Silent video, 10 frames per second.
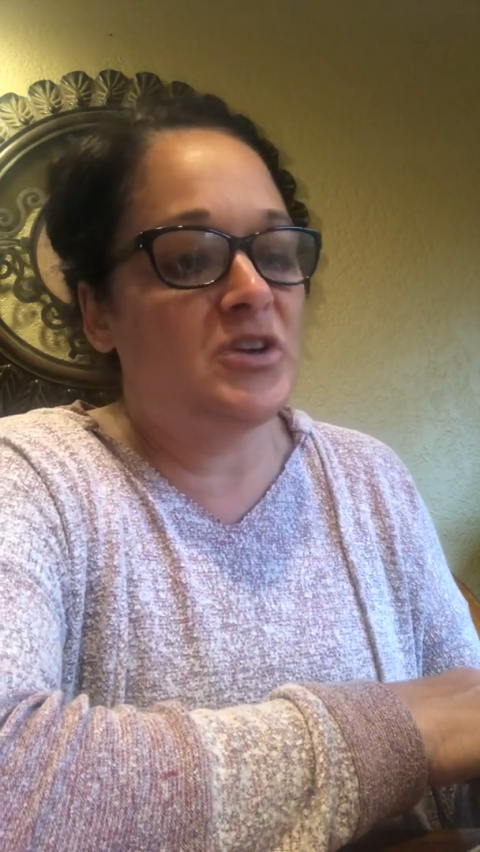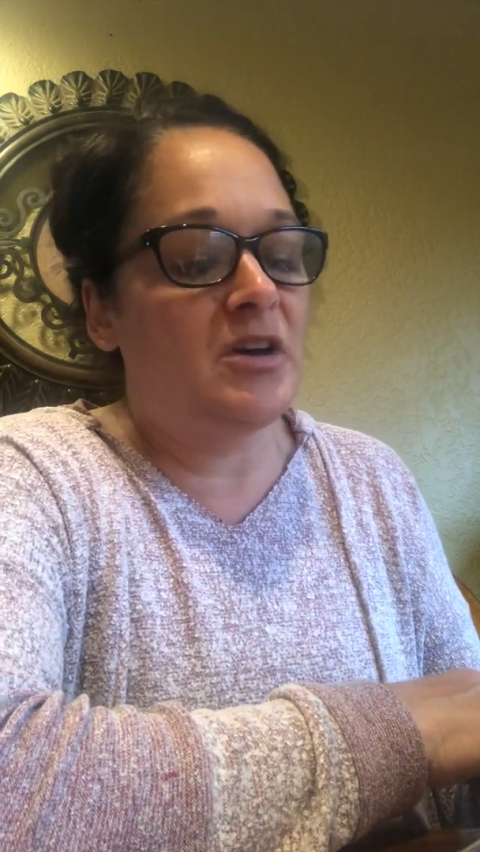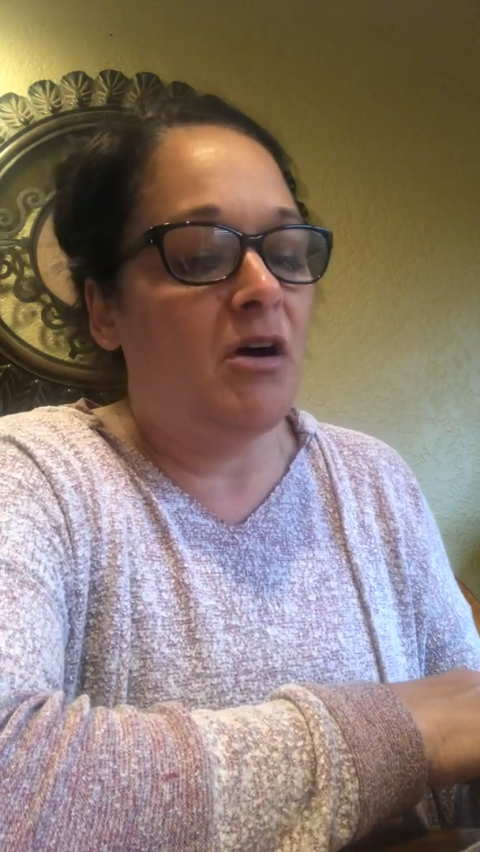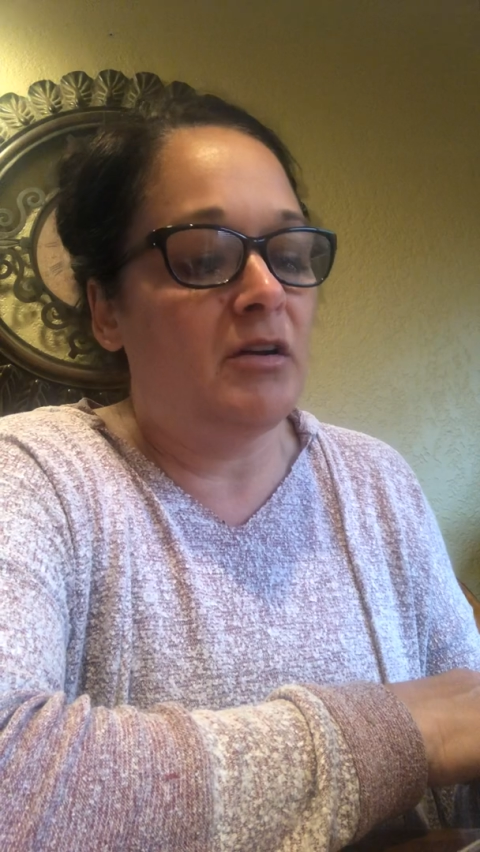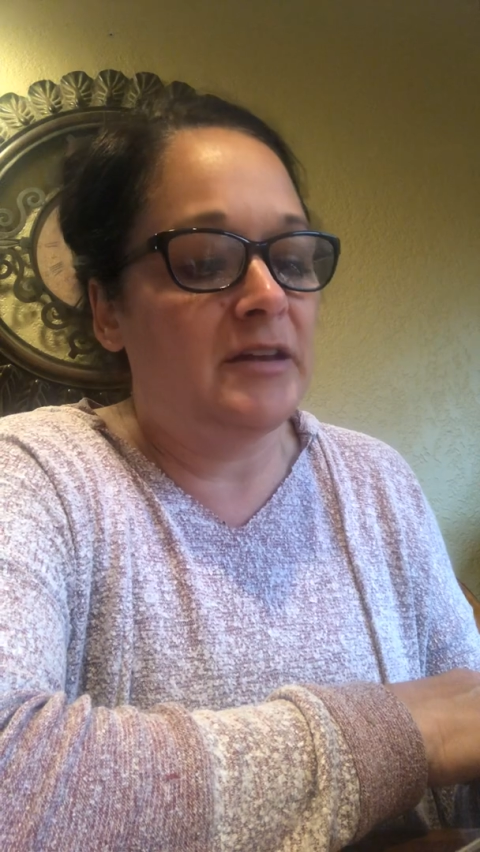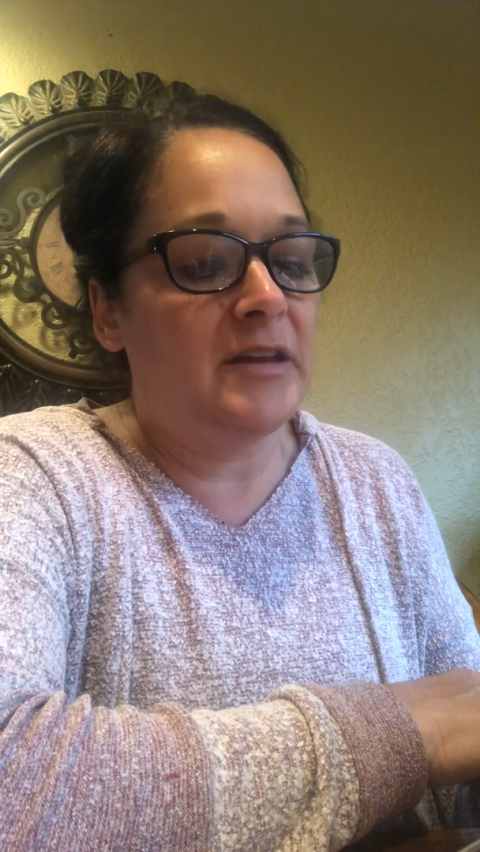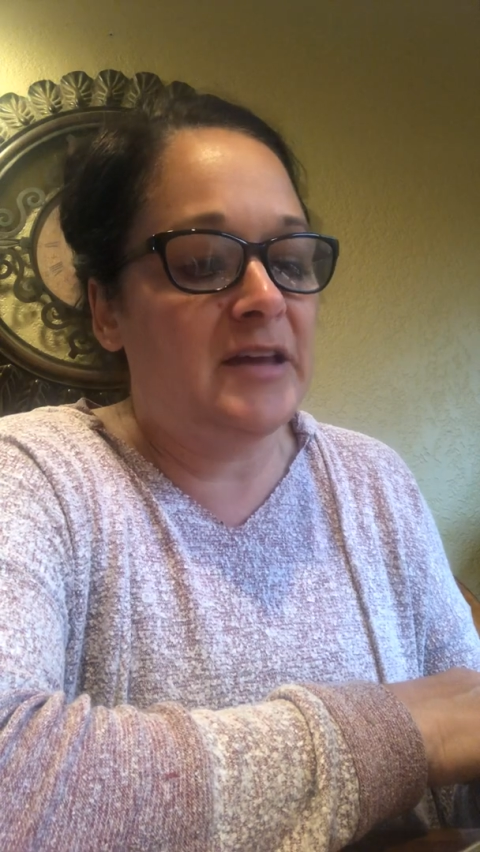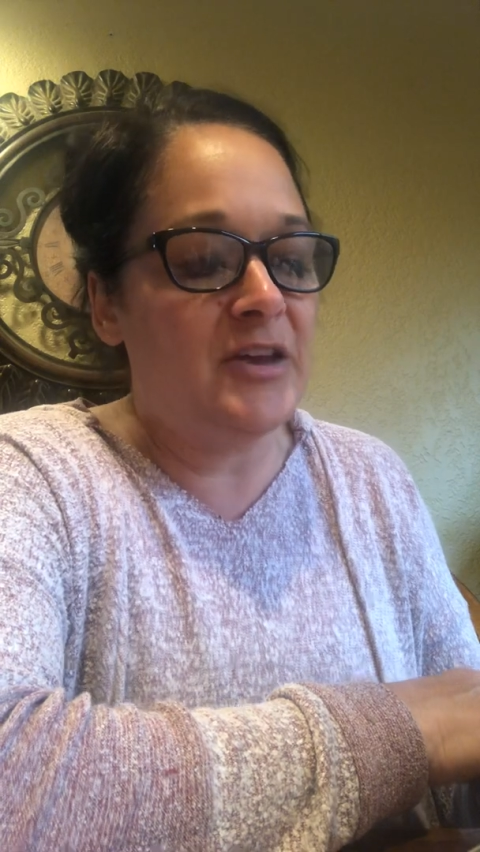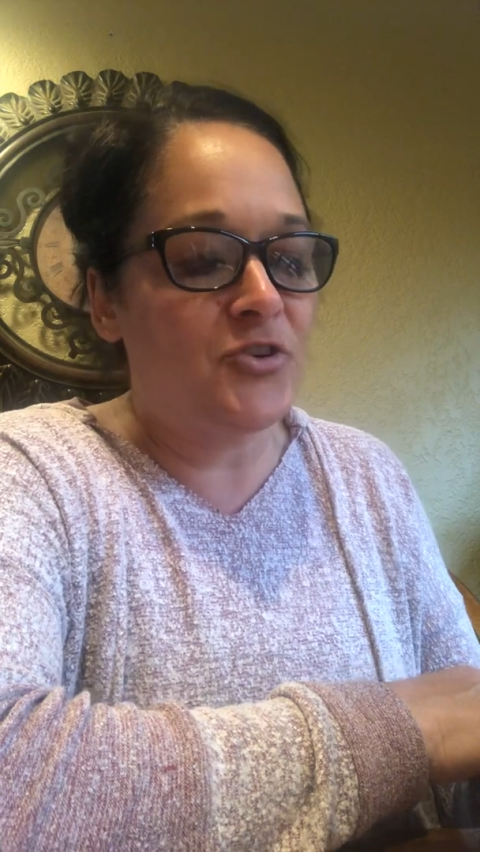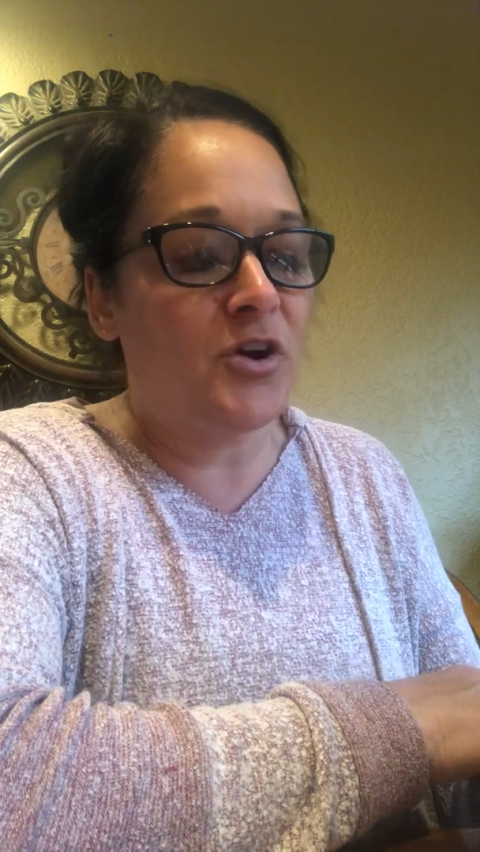called it,
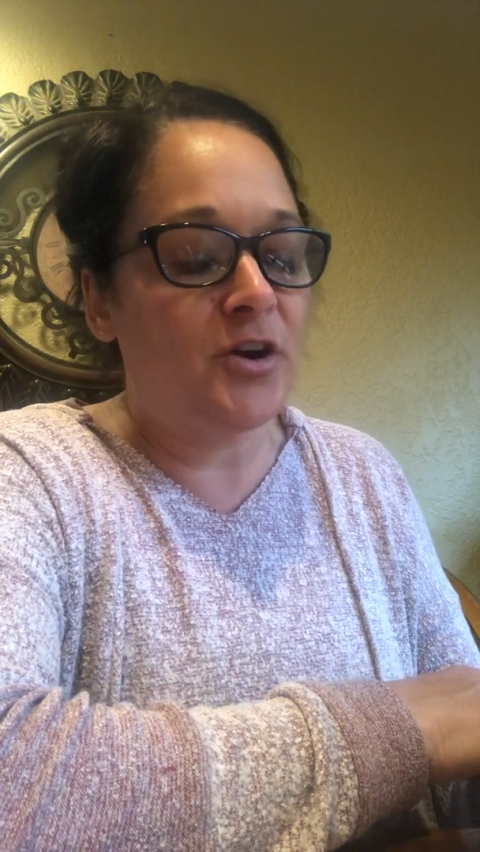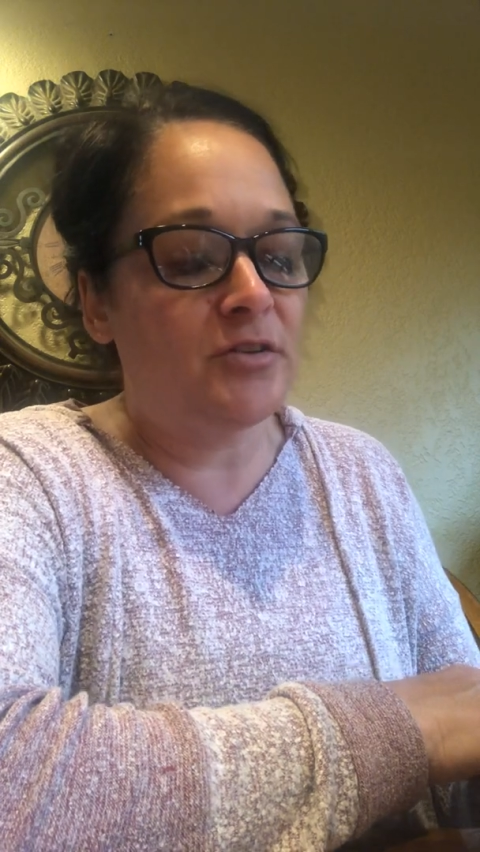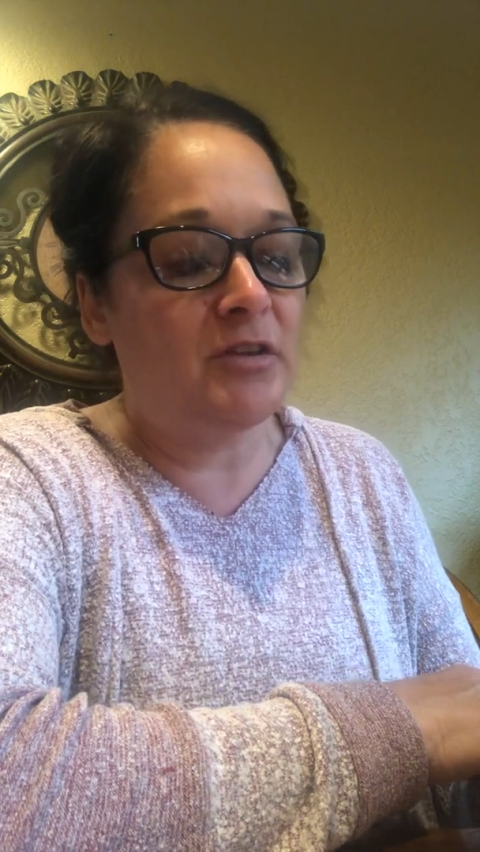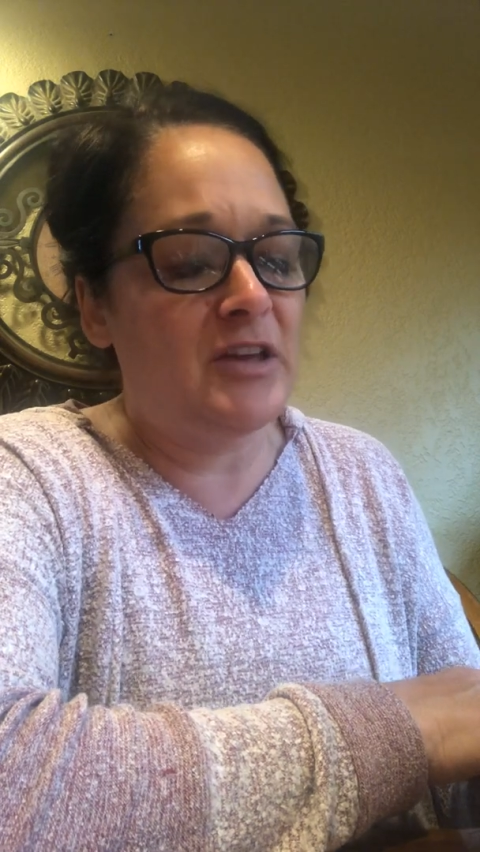kindergarten,